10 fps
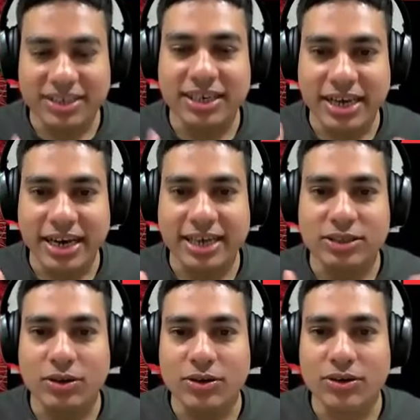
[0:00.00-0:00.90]
real
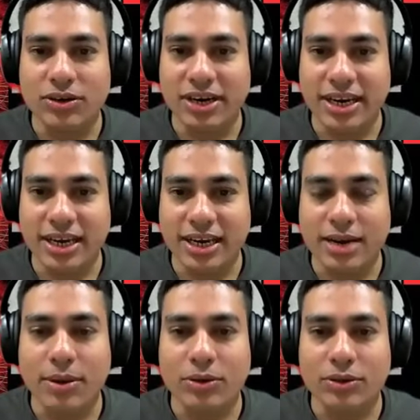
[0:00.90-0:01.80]
hands-on training
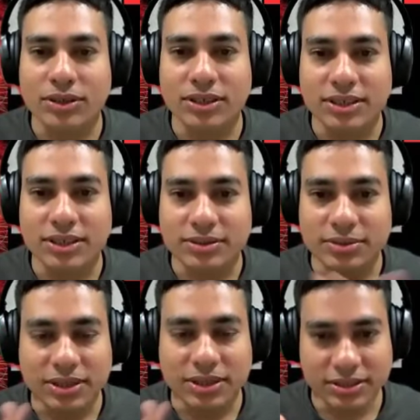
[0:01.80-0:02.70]
about
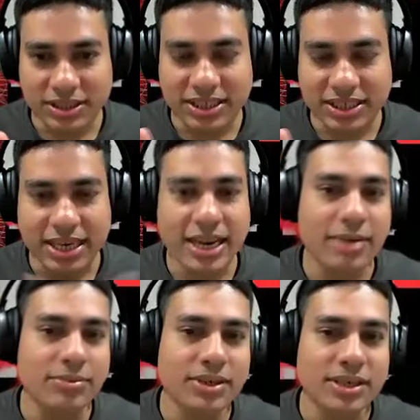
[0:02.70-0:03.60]
CCI
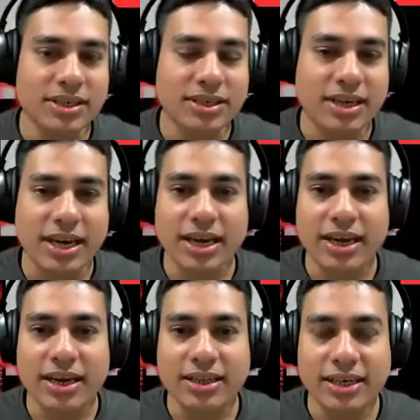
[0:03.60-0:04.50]
Lab,
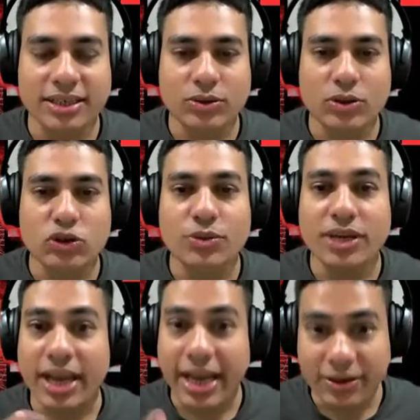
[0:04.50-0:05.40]
and that is going to be
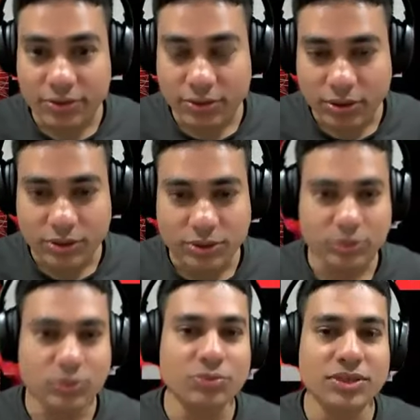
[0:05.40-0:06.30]
live on
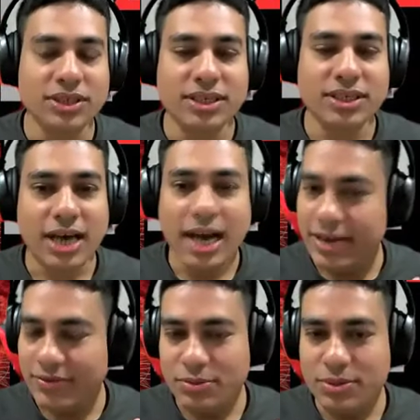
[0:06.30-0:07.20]
Zoom.
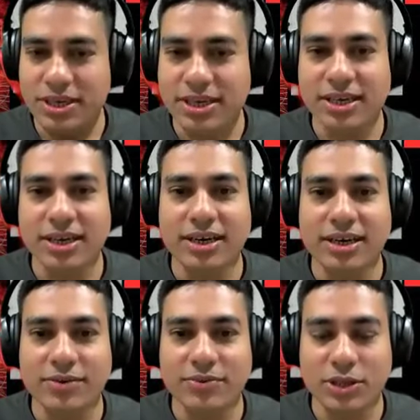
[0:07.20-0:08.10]
I will be
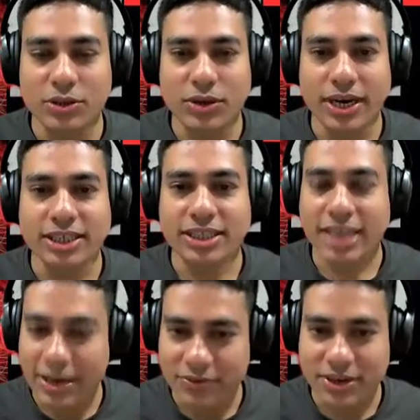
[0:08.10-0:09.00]
with you guys
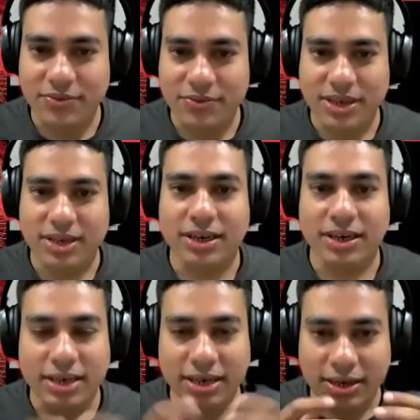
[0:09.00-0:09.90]
every week,
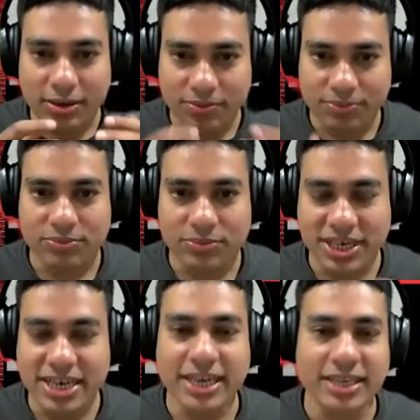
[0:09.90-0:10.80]
3
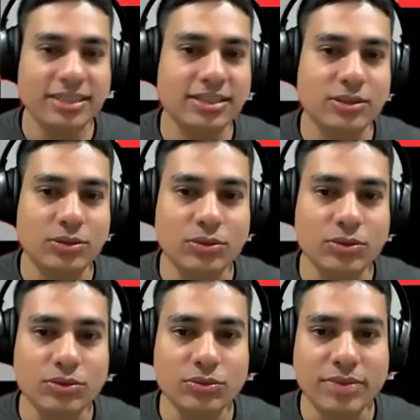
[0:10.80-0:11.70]
days,
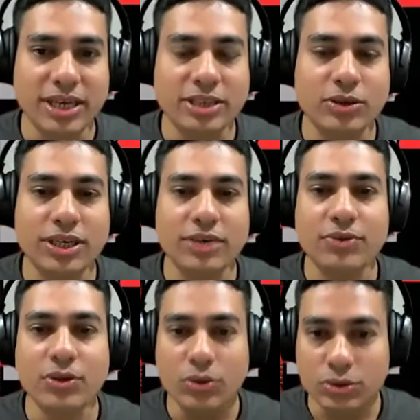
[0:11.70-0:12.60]
to make sure that
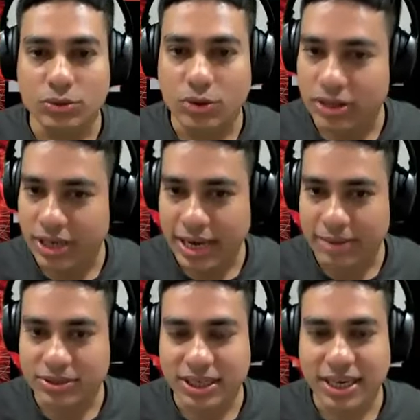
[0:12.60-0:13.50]
we go through all the
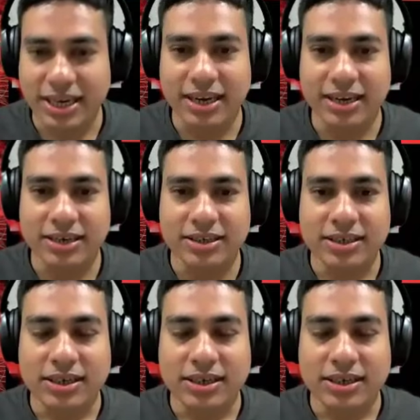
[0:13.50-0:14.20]
labs and